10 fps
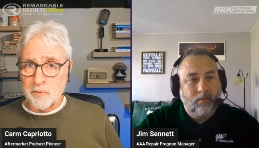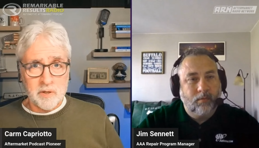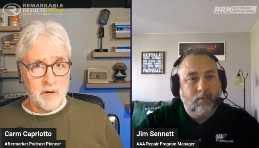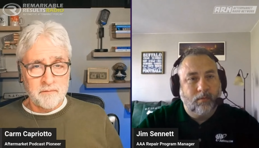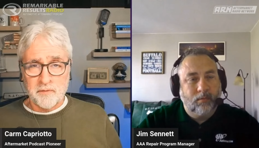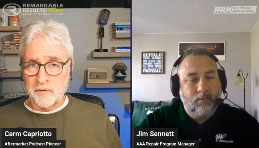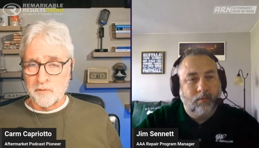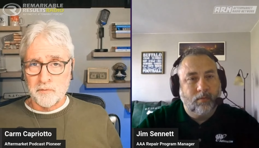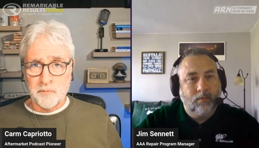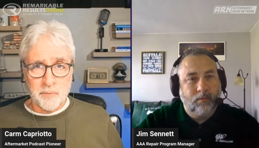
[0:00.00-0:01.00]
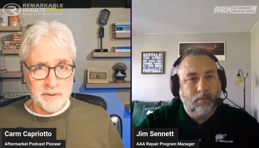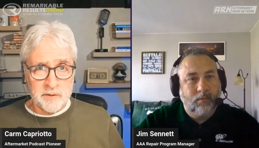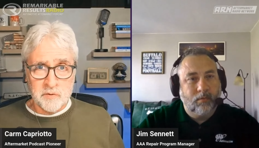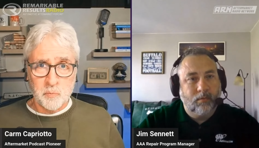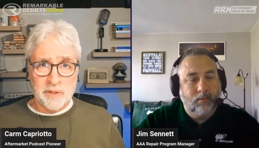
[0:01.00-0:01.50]
Speaker 1: your car for another 3
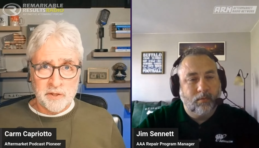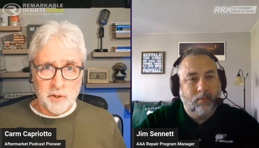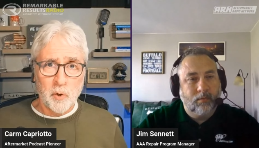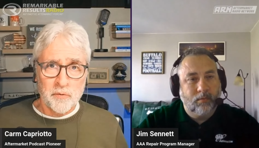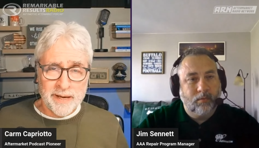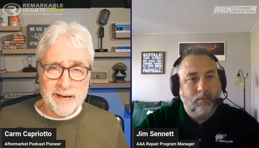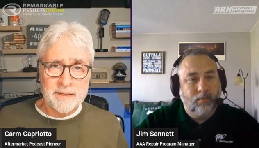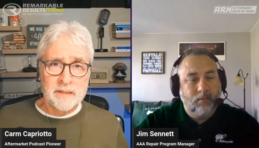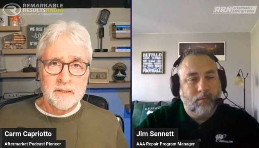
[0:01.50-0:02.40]
years. We know that.